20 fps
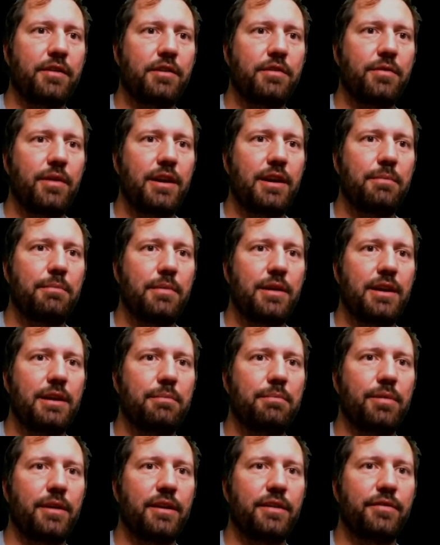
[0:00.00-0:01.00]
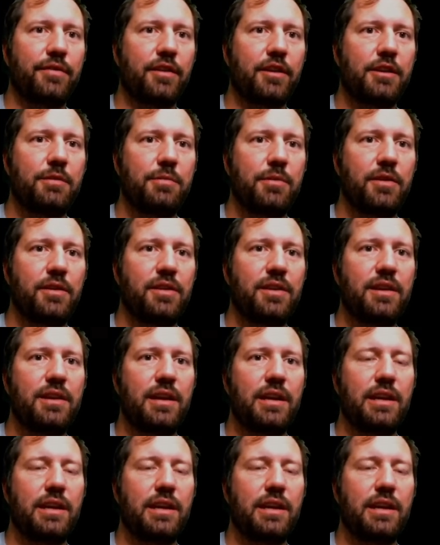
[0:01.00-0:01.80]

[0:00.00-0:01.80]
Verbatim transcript: to create a meeting place for the community,